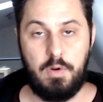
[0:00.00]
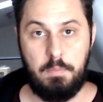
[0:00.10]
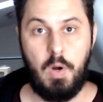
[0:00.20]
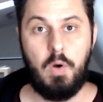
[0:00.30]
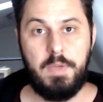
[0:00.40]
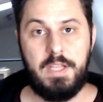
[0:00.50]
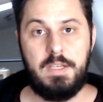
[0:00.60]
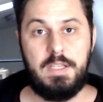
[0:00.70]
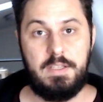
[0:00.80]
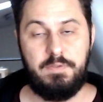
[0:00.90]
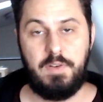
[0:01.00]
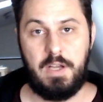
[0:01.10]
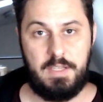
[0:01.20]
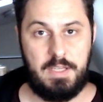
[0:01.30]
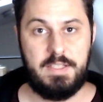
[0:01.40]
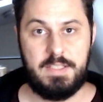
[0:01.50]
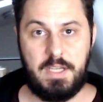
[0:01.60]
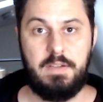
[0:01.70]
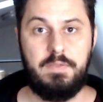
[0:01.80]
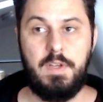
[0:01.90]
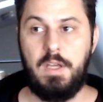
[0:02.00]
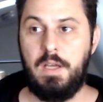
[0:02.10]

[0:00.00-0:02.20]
a moment he has kind of,